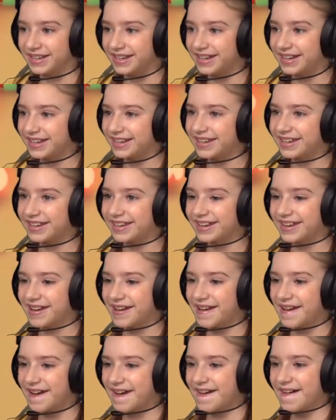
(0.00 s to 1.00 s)

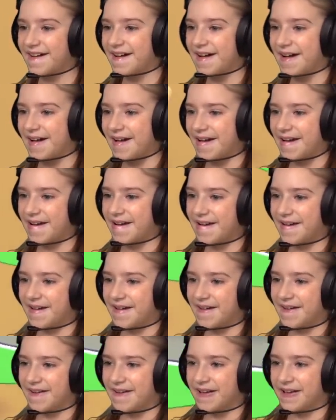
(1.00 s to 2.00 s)

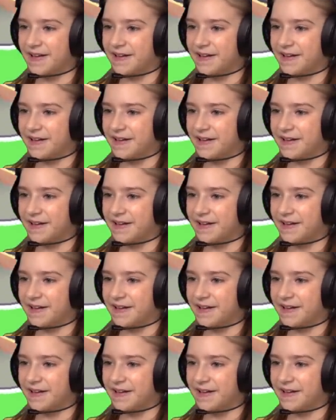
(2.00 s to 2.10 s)
This person isn't speaking.